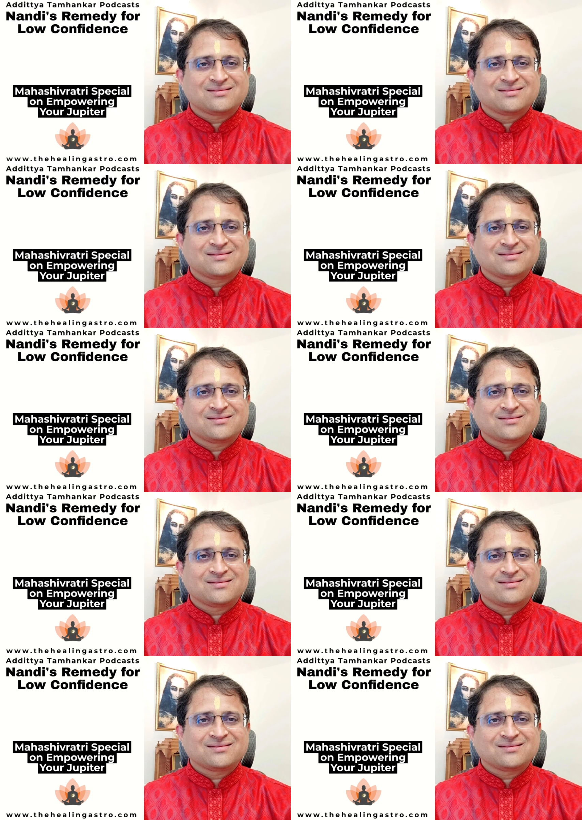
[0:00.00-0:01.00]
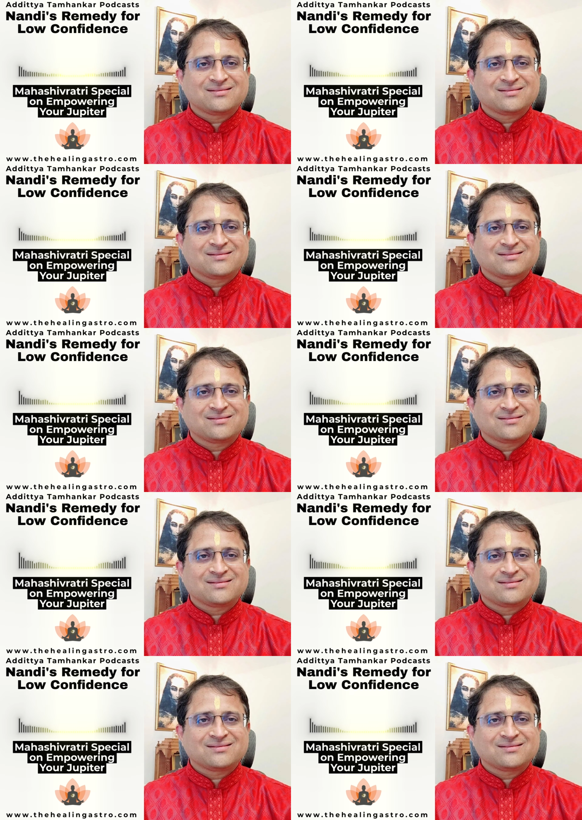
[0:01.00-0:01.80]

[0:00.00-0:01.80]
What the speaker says: (no one is talking)